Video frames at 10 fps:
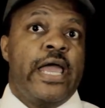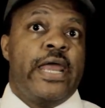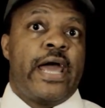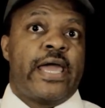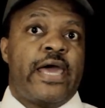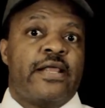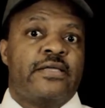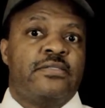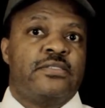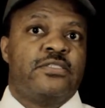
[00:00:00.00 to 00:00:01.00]
And I kind
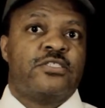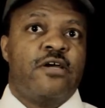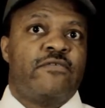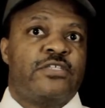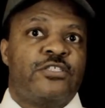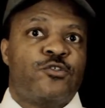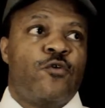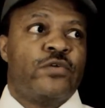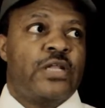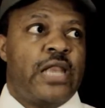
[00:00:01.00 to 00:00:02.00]
of discovered this
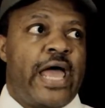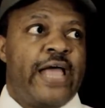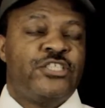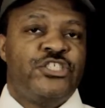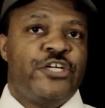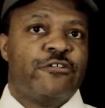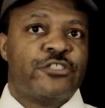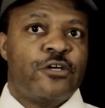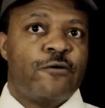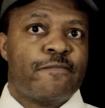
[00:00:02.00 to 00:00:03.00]
over the last year or
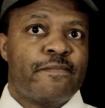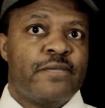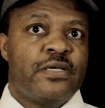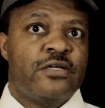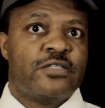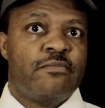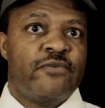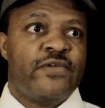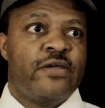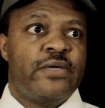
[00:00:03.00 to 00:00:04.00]
so because I'm
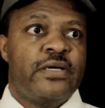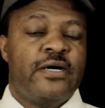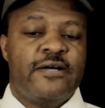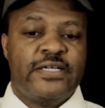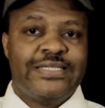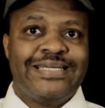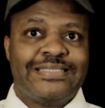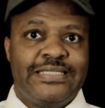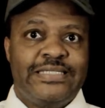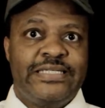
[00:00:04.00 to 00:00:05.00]
a very
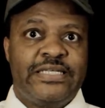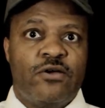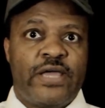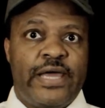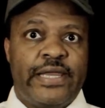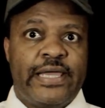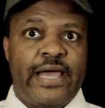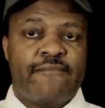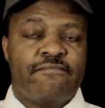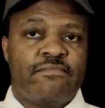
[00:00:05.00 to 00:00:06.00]
attention to detail kind of
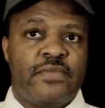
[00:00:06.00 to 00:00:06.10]
guy.